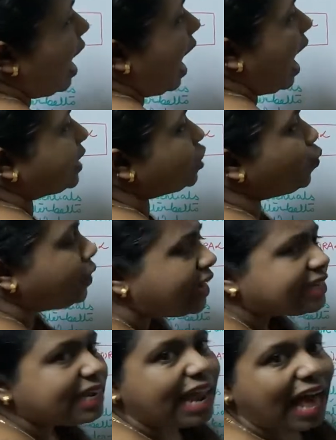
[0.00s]
and you
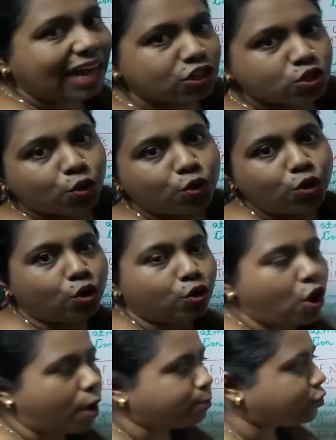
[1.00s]
need land to grow
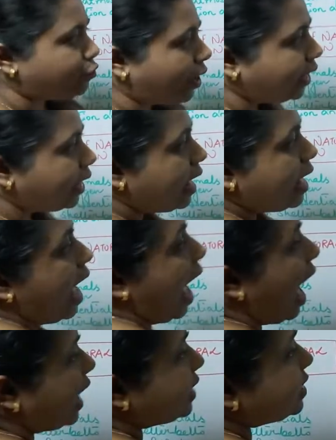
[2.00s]
crops, right?
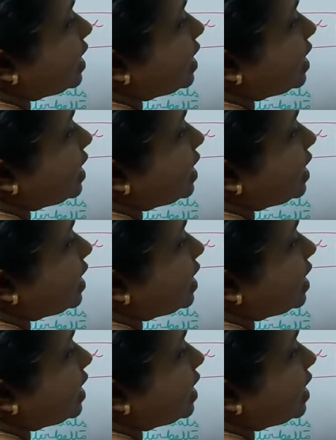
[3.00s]
And